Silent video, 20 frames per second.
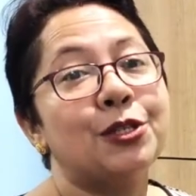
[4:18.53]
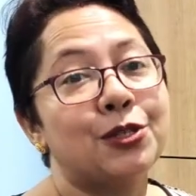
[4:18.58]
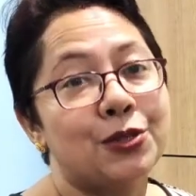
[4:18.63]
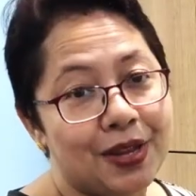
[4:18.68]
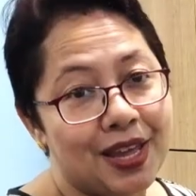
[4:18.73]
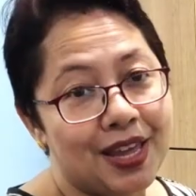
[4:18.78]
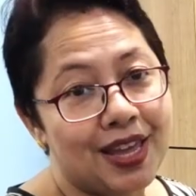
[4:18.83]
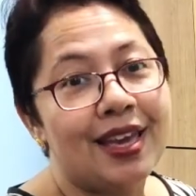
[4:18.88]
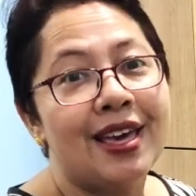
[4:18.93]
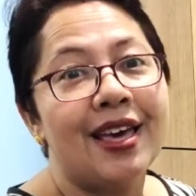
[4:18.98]

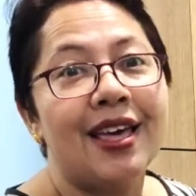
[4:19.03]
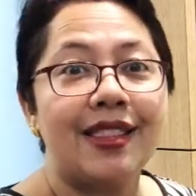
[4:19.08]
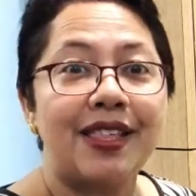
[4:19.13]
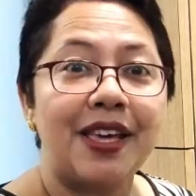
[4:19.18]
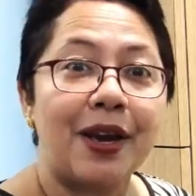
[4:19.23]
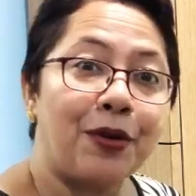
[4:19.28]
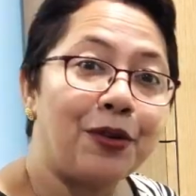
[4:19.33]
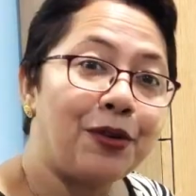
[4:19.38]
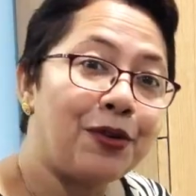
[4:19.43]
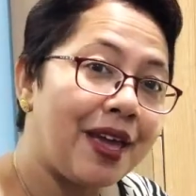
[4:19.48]
Today,
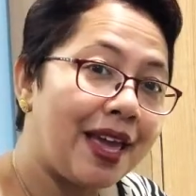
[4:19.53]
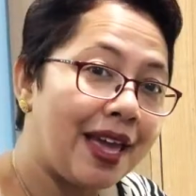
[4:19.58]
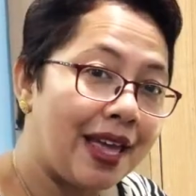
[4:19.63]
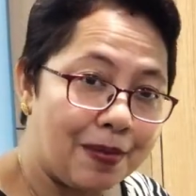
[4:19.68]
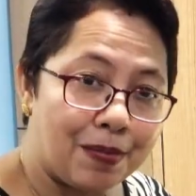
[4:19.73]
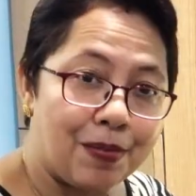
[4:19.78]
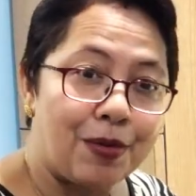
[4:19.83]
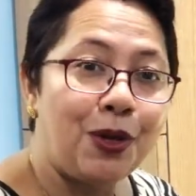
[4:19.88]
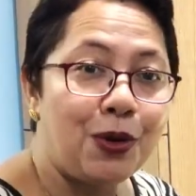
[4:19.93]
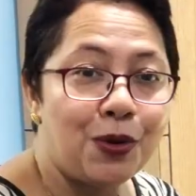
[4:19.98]
they are going to
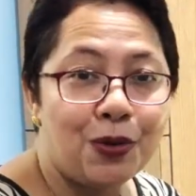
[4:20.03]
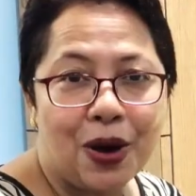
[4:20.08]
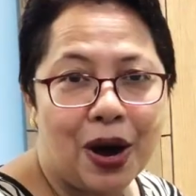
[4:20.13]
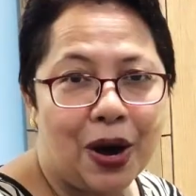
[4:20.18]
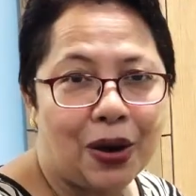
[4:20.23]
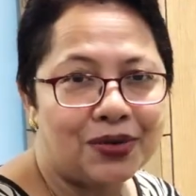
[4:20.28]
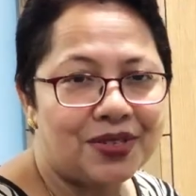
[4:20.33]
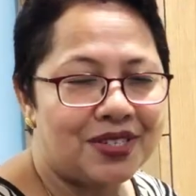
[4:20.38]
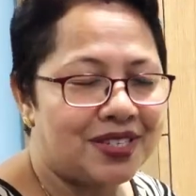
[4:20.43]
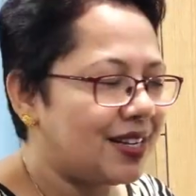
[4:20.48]
help you
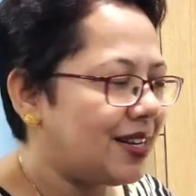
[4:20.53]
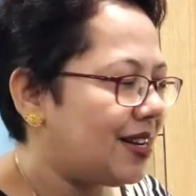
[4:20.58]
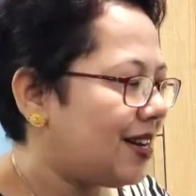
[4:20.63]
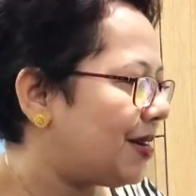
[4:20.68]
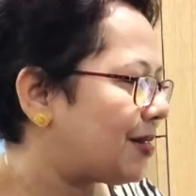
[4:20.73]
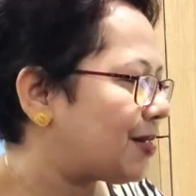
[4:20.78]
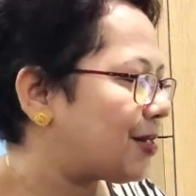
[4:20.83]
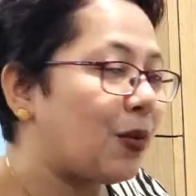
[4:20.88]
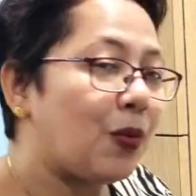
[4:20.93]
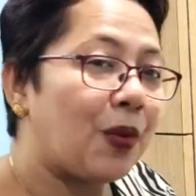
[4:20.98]
out.
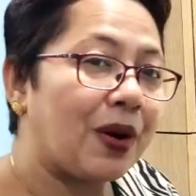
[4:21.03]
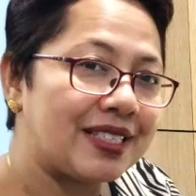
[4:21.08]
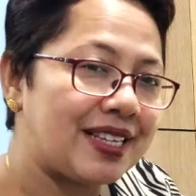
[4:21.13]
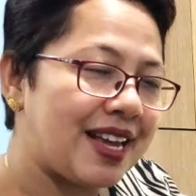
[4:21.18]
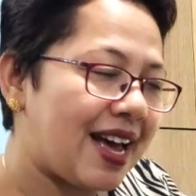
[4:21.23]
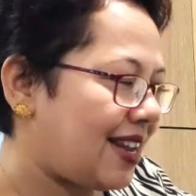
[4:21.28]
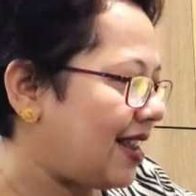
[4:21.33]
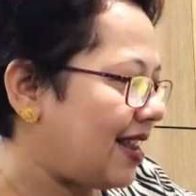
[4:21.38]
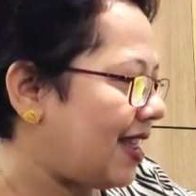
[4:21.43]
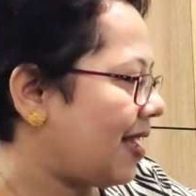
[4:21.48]
So
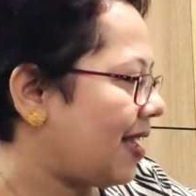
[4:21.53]
what are